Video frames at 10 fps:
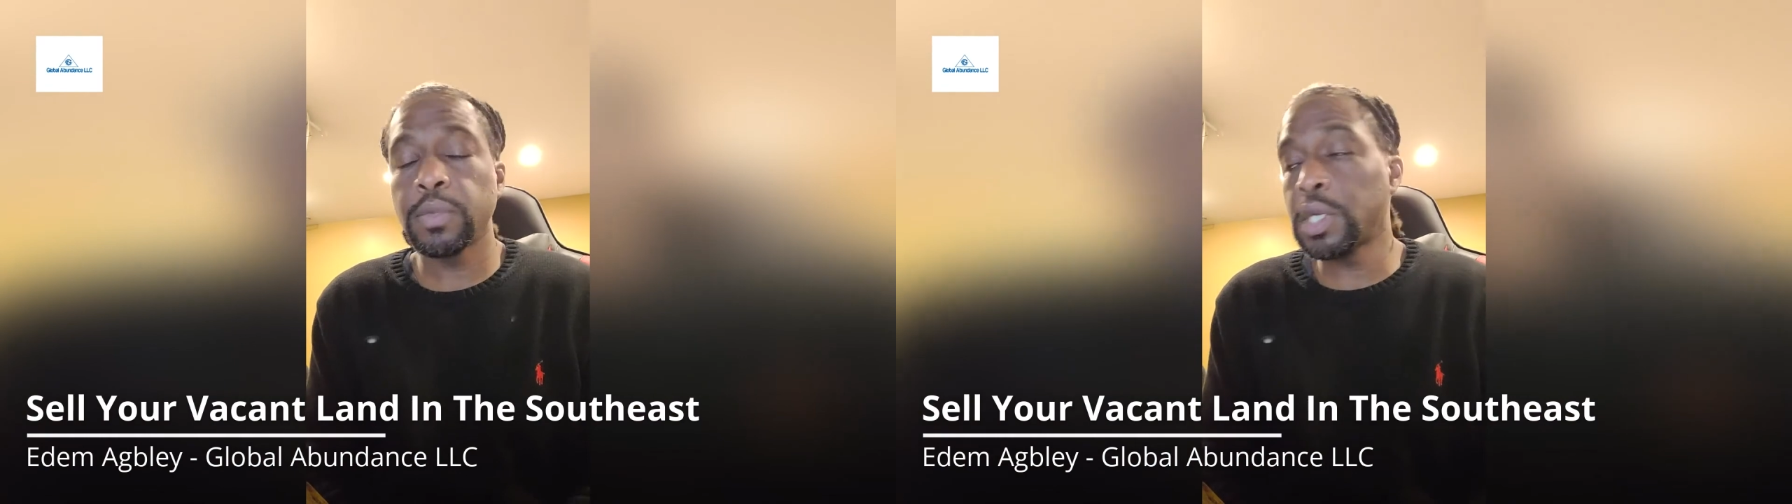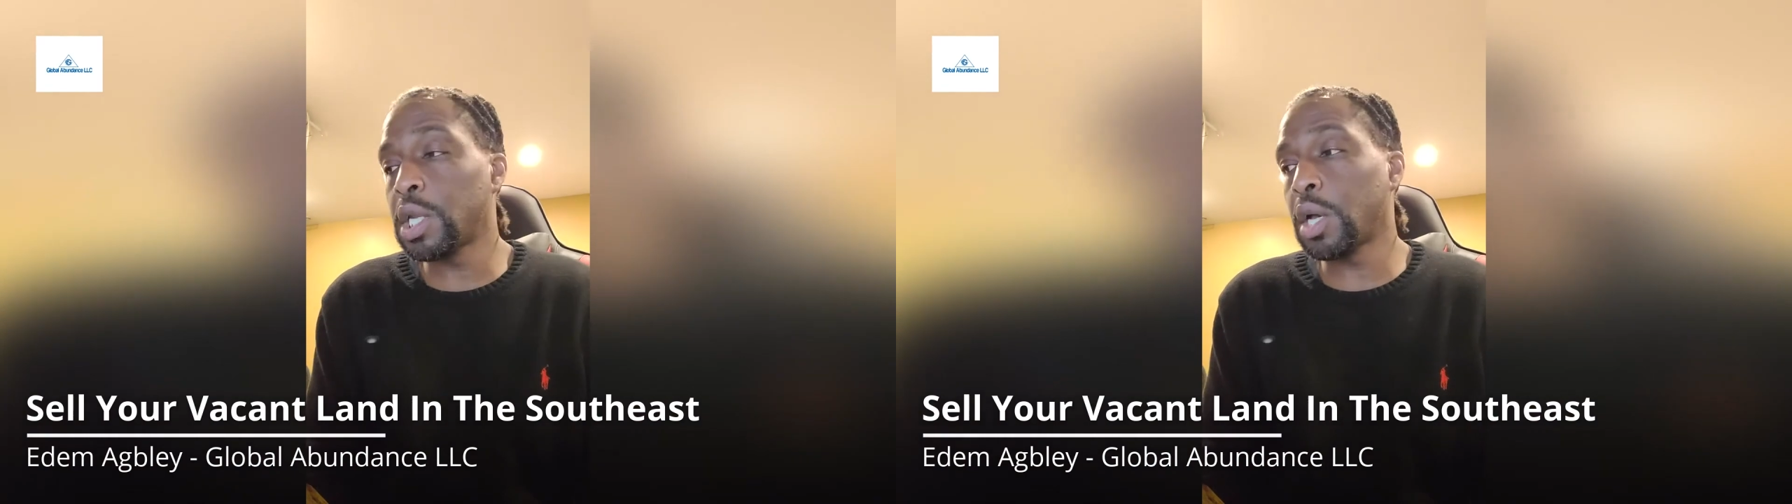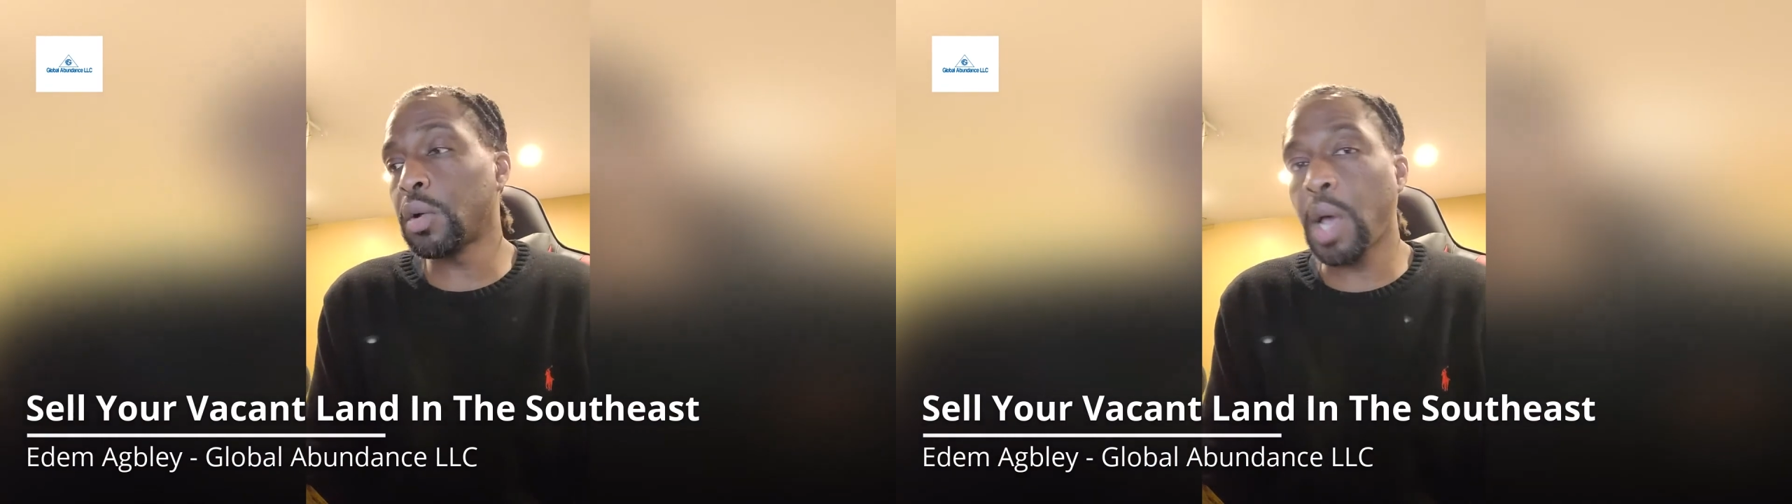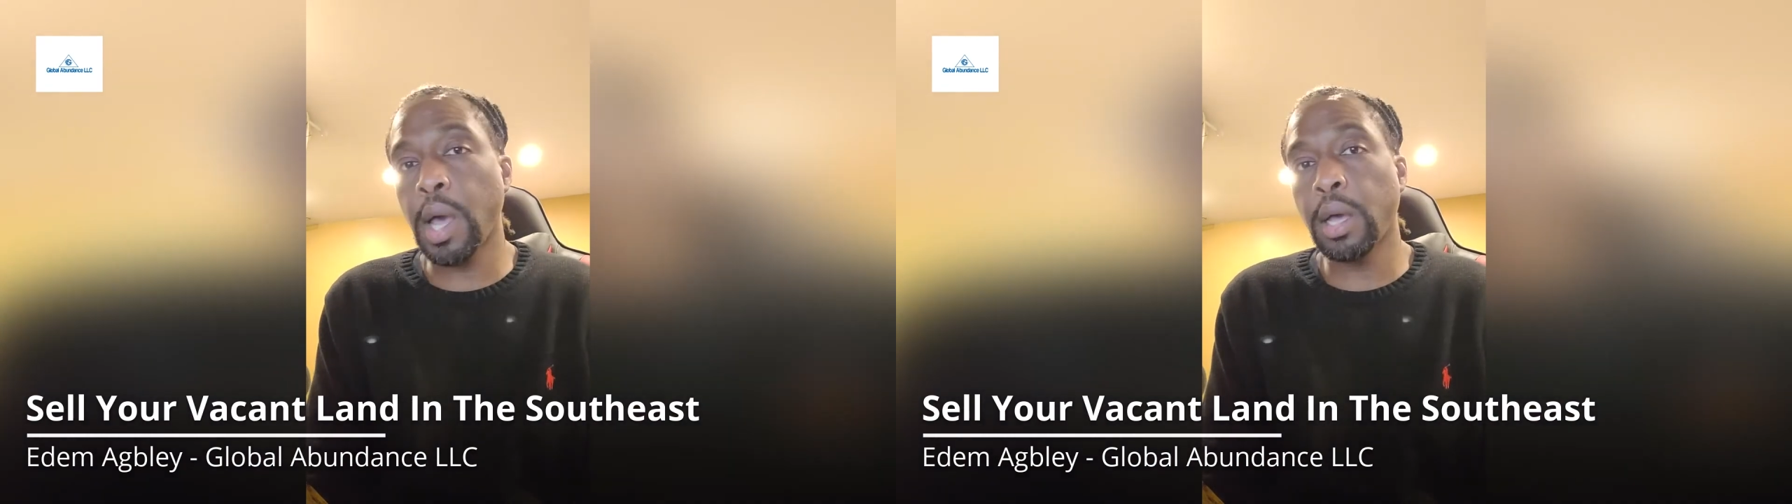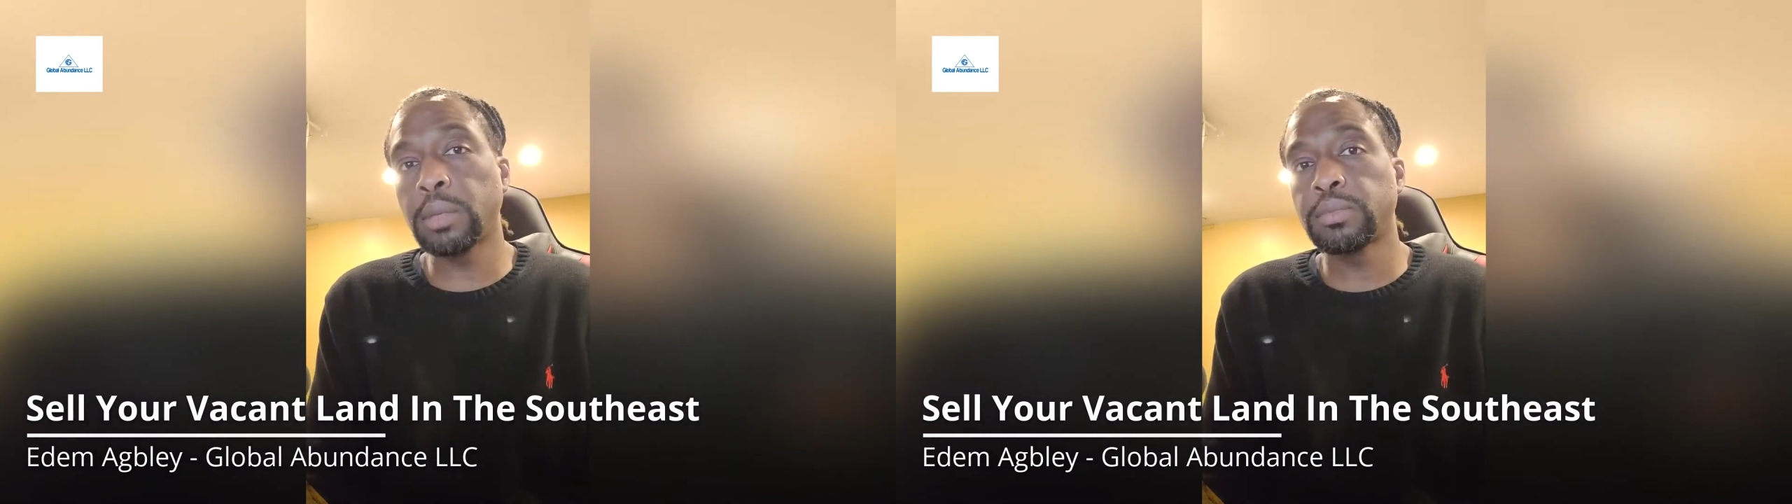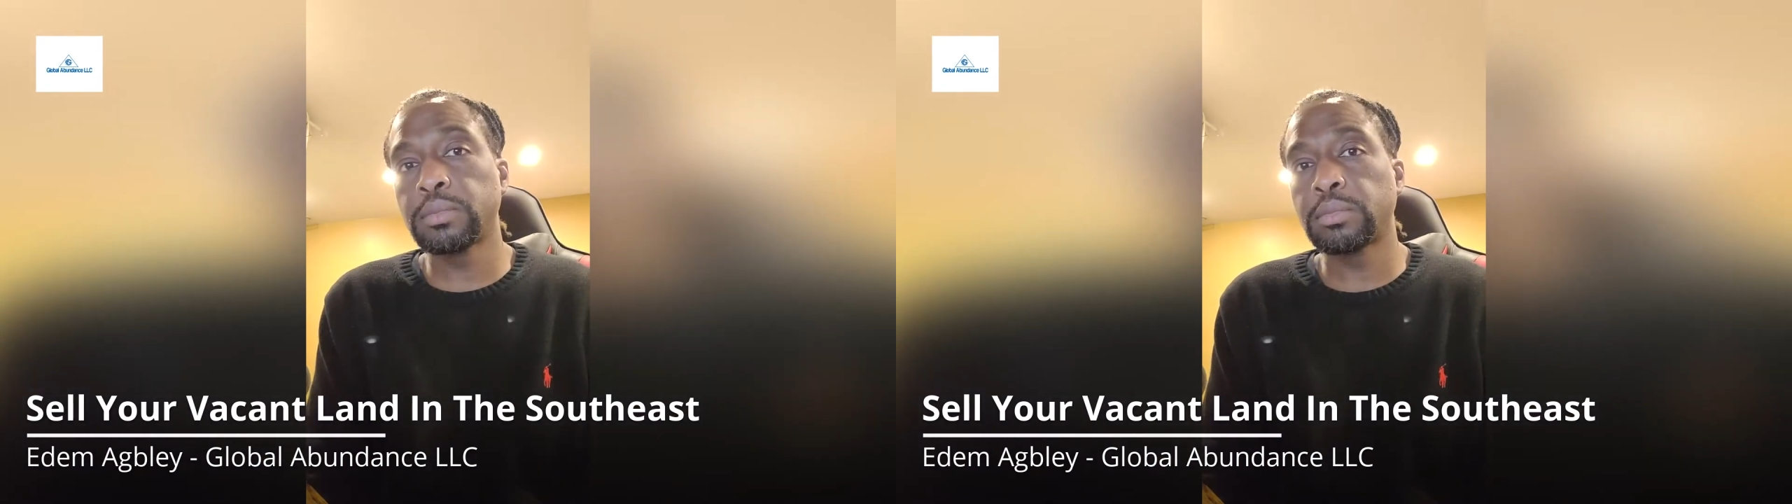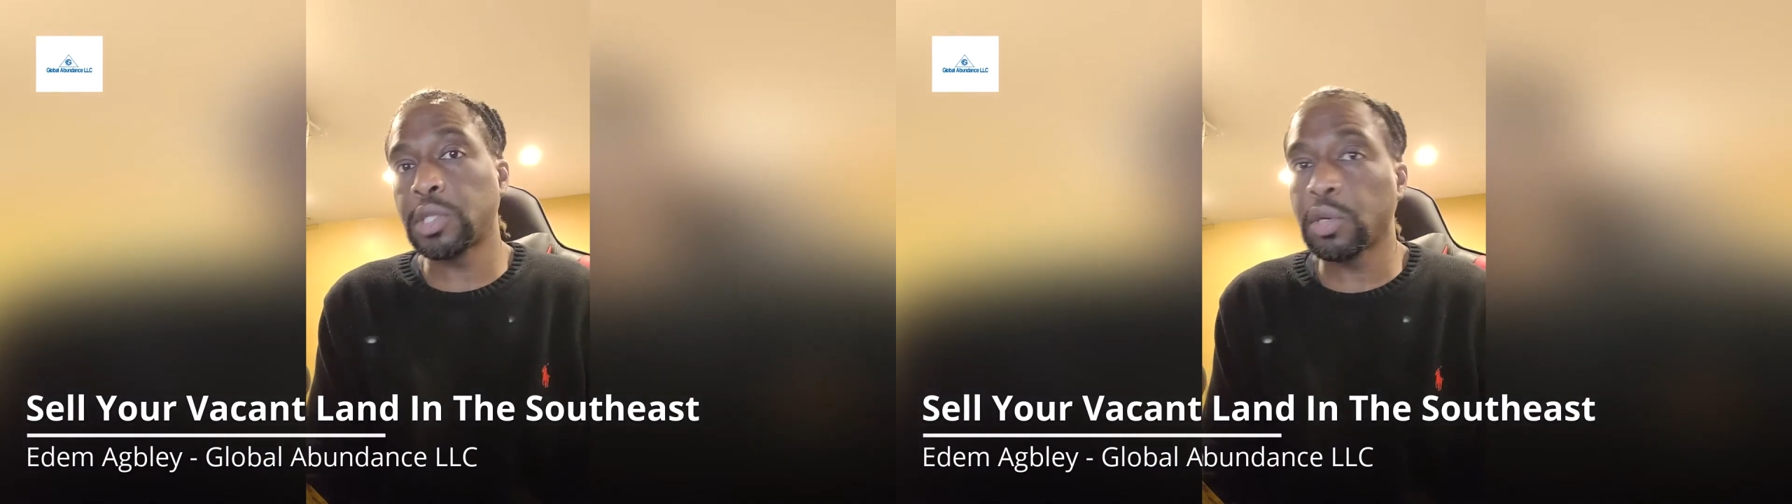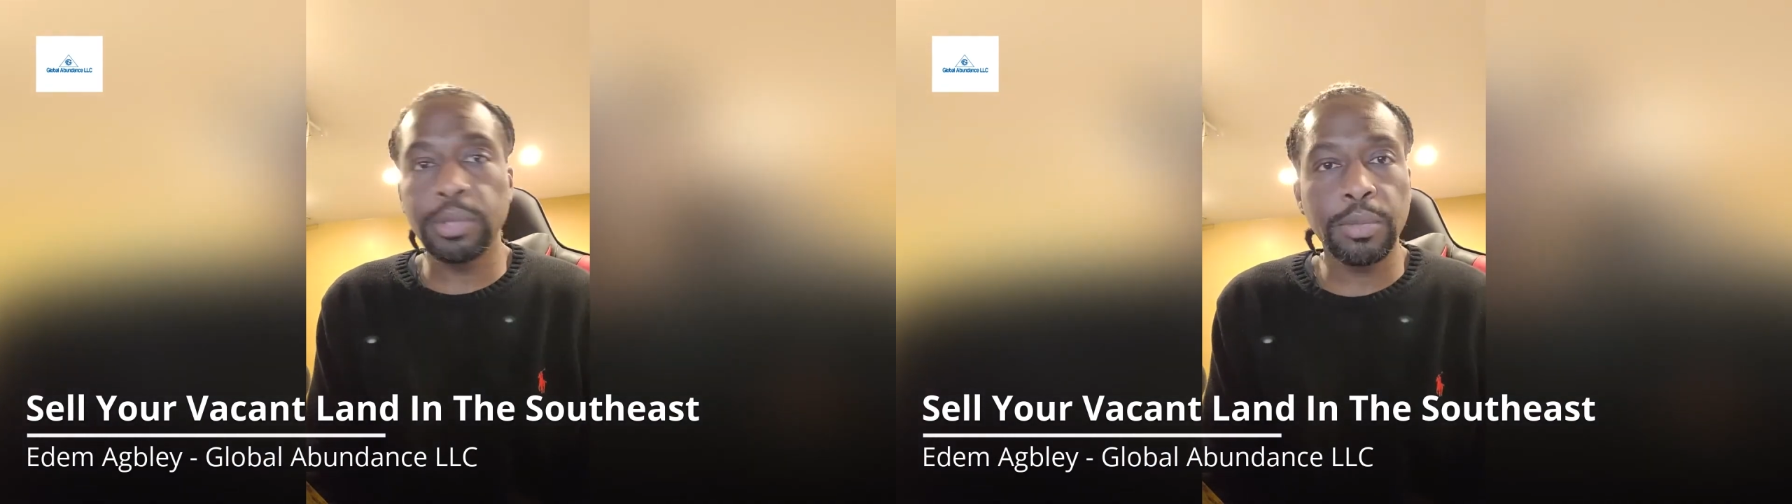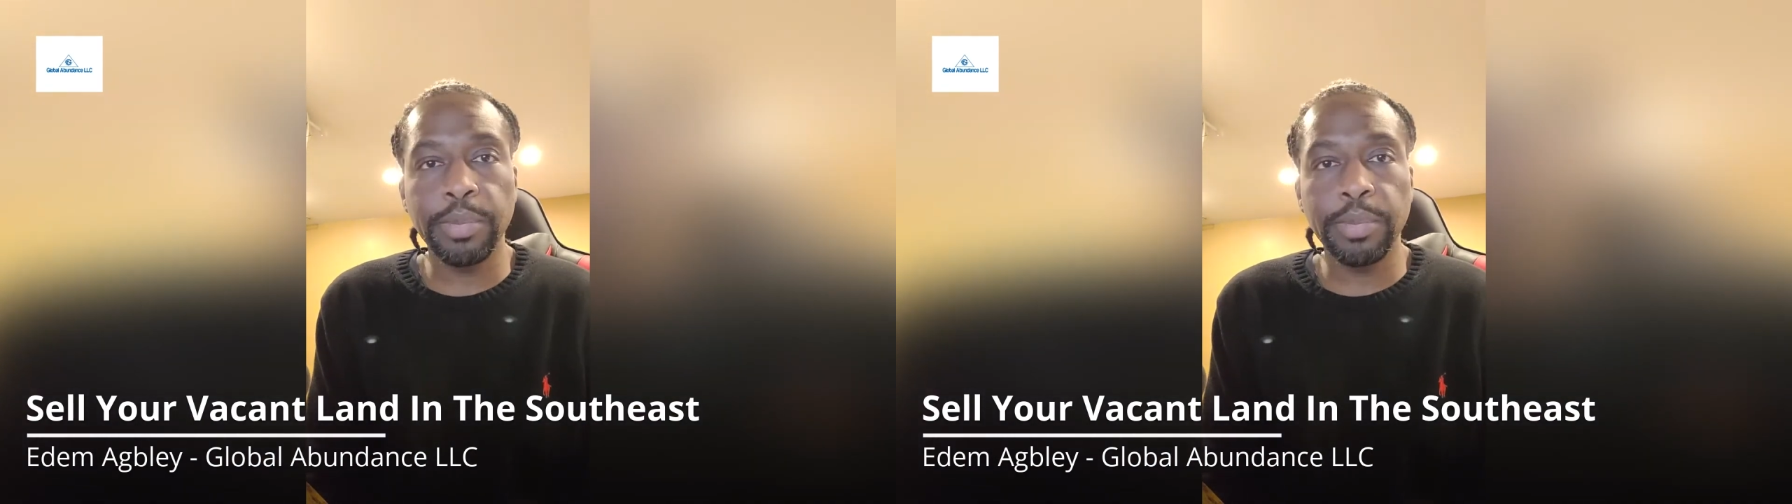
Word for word: you know, uh, Global